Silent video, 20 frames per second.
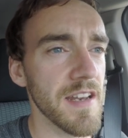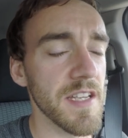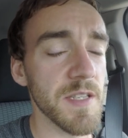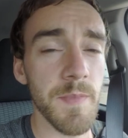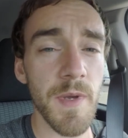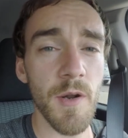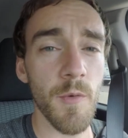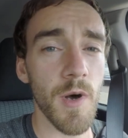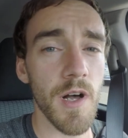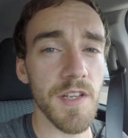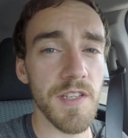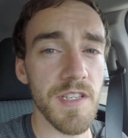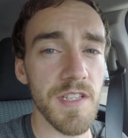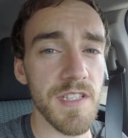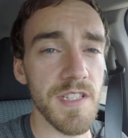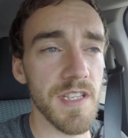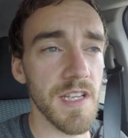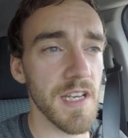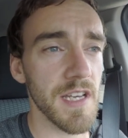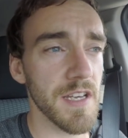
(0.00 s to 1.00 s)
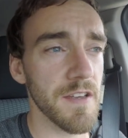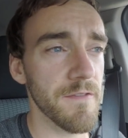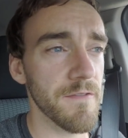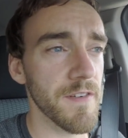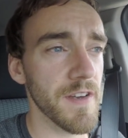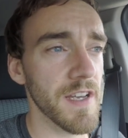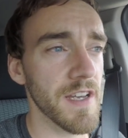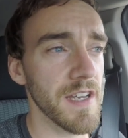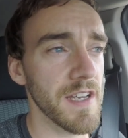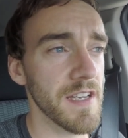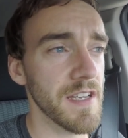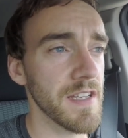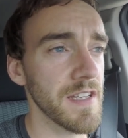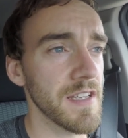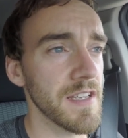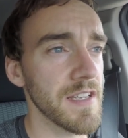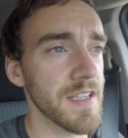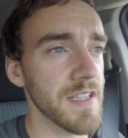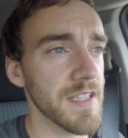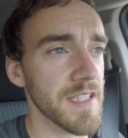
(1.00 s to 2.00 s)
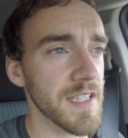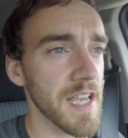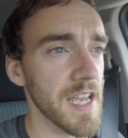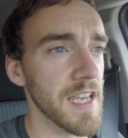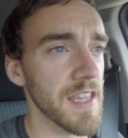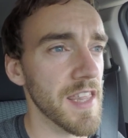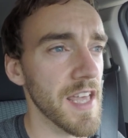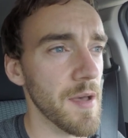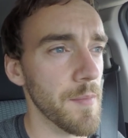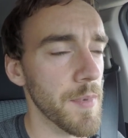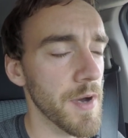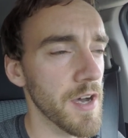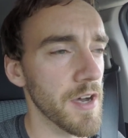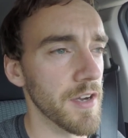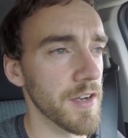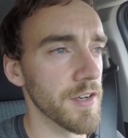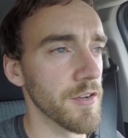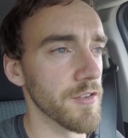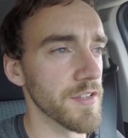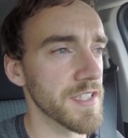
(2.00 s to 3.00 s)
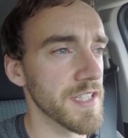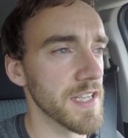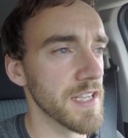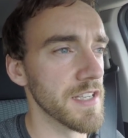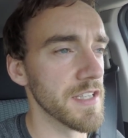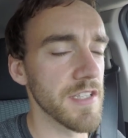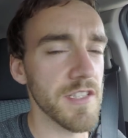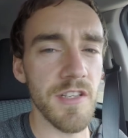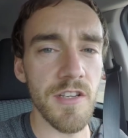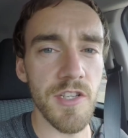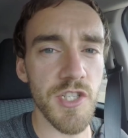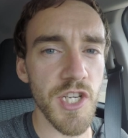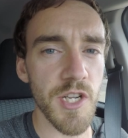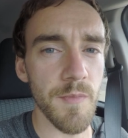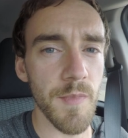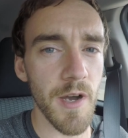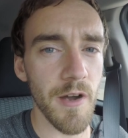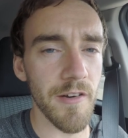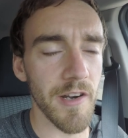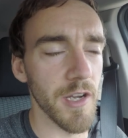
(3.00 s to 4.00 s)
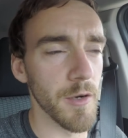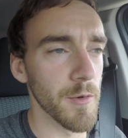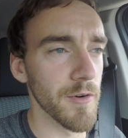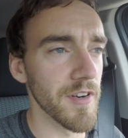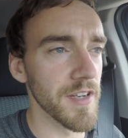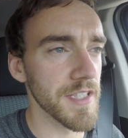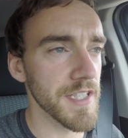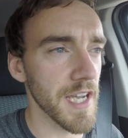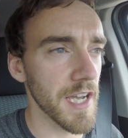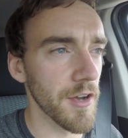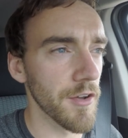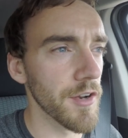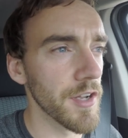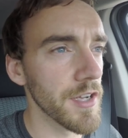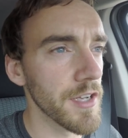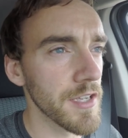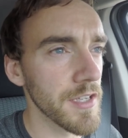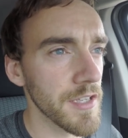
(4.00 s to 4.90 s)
It's been a while since I've uh, skated that park, not since Sergi and Mario were in town.